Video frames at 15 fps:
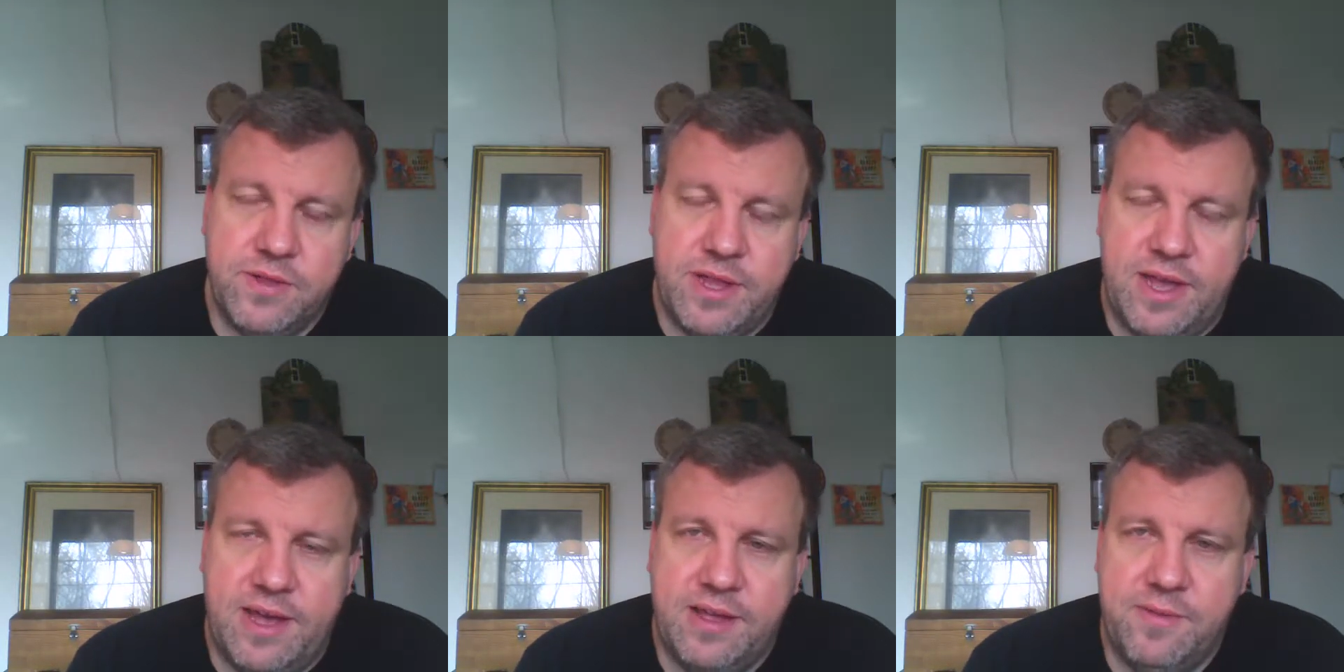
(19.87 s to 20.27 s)

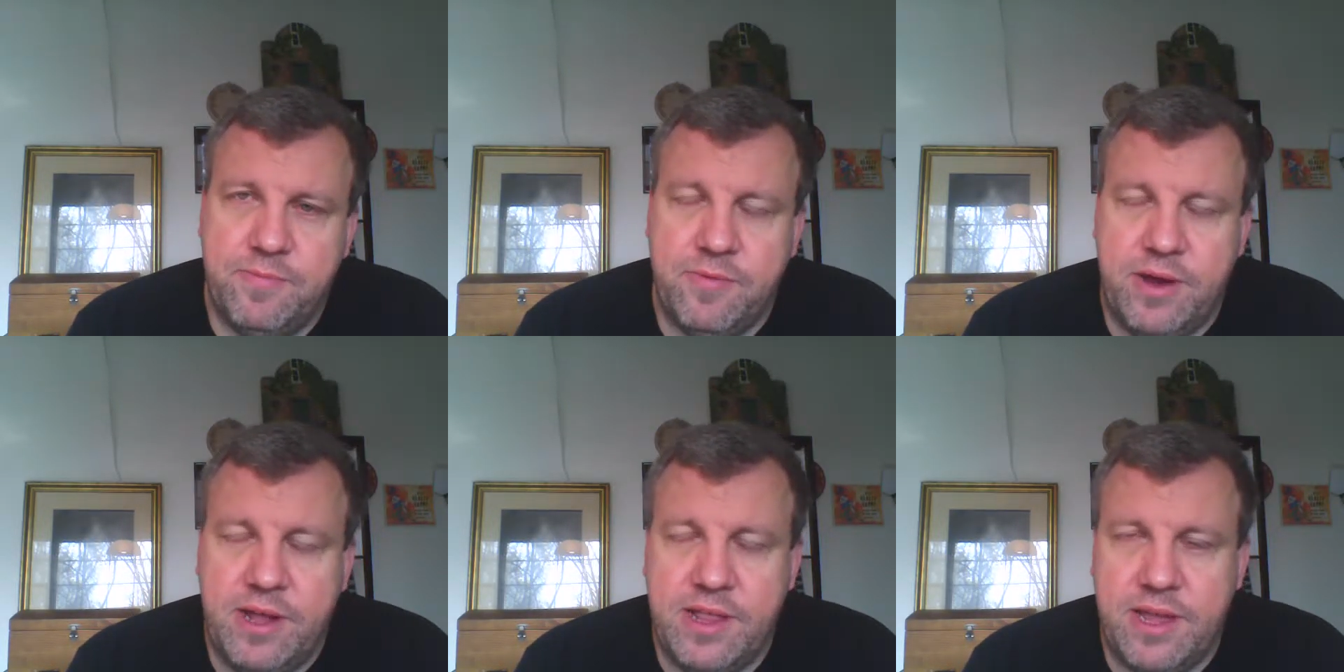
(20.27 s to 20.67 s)
tax
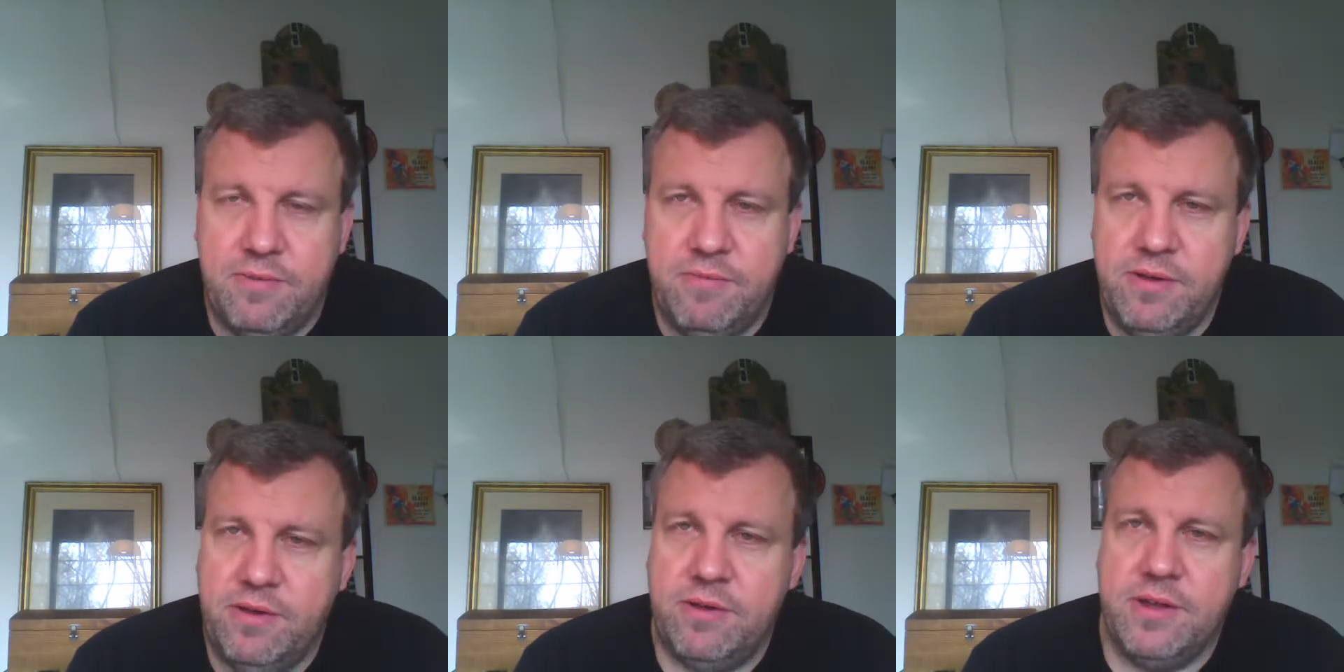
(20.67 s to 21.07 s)
break that
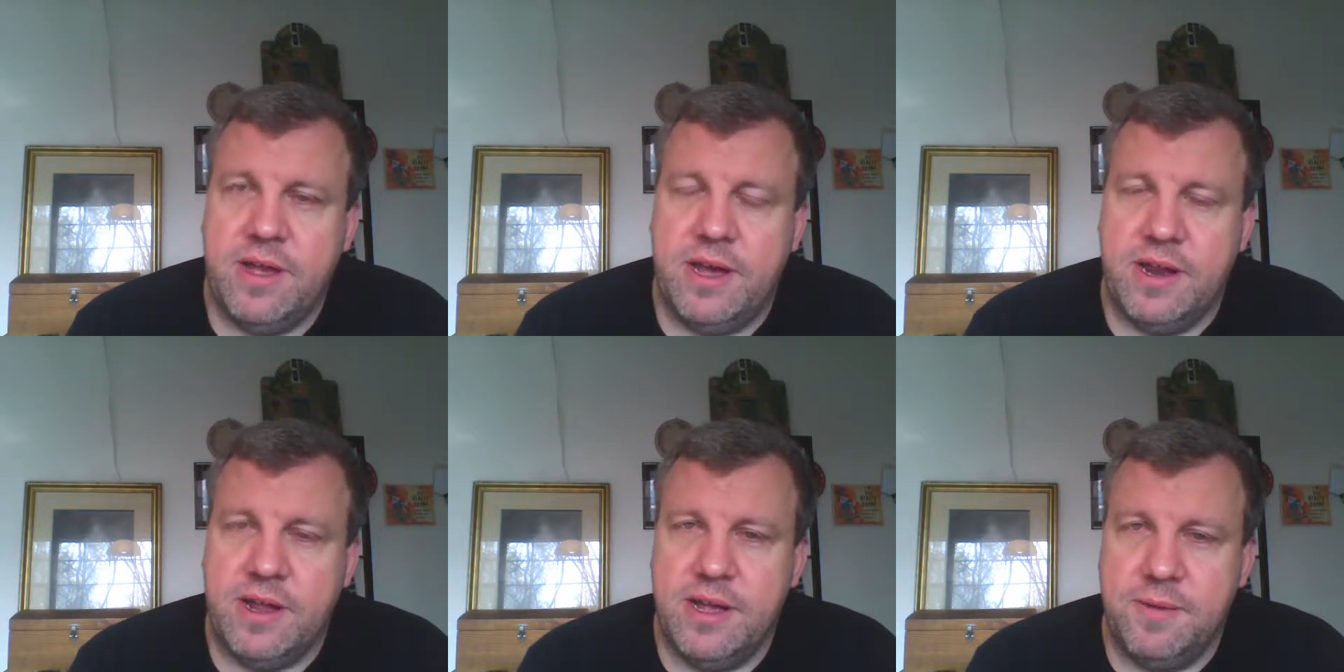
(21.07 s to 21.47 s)
we all
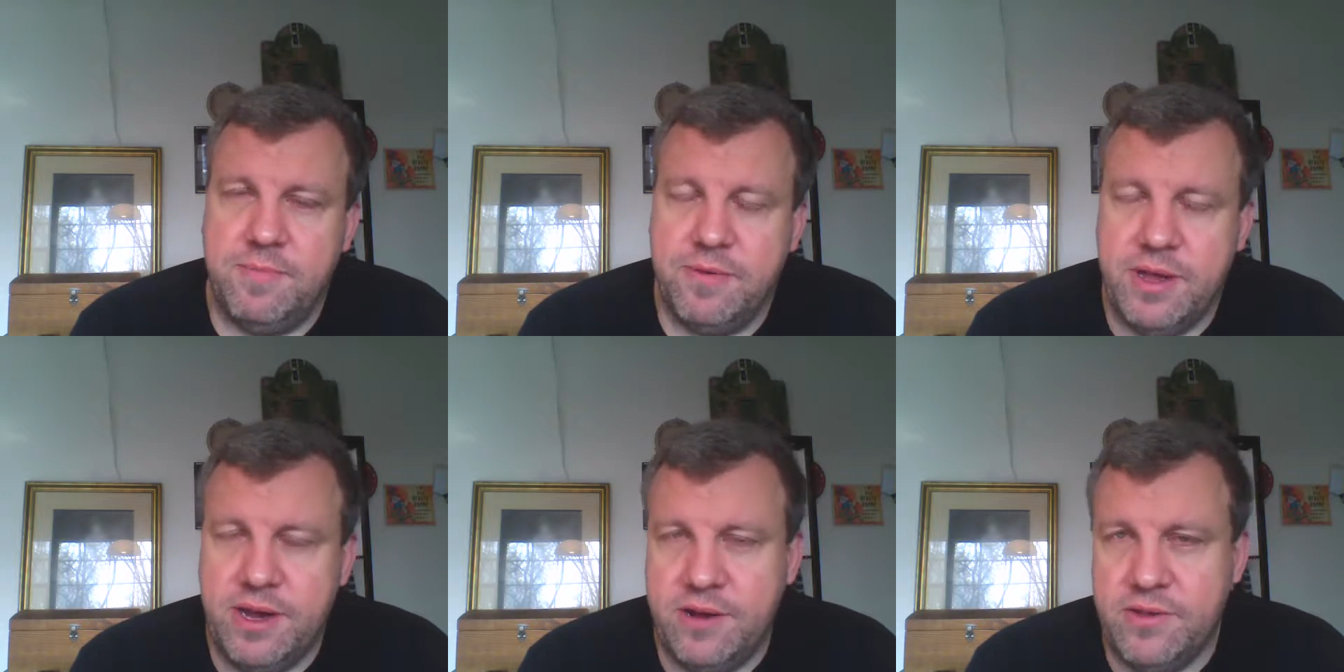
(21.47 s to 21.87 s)
got a
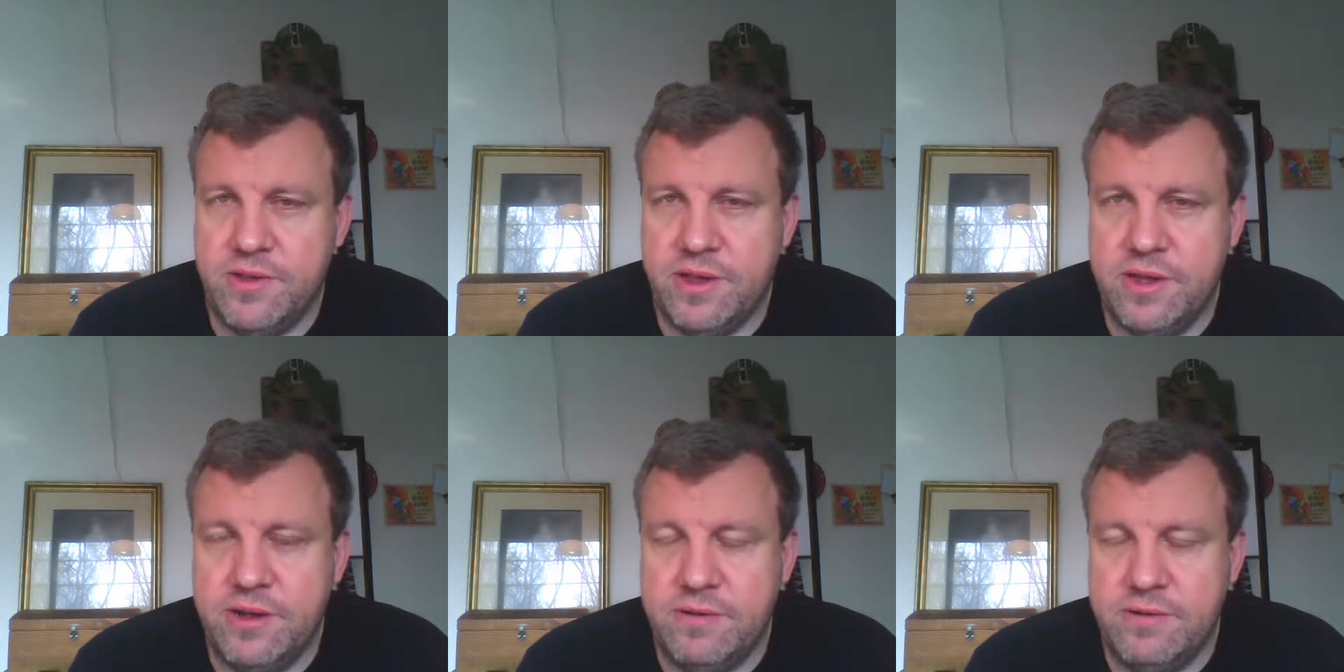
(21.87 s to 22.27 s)
couple years
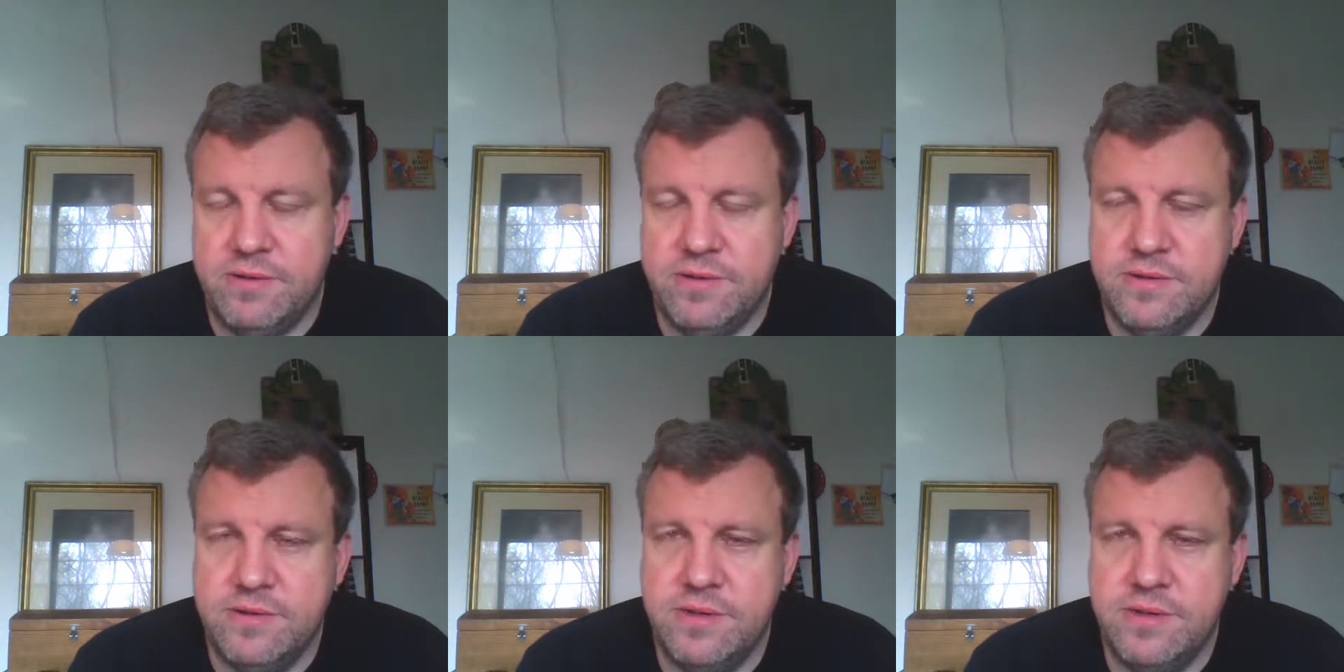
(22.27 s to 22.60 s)
ago.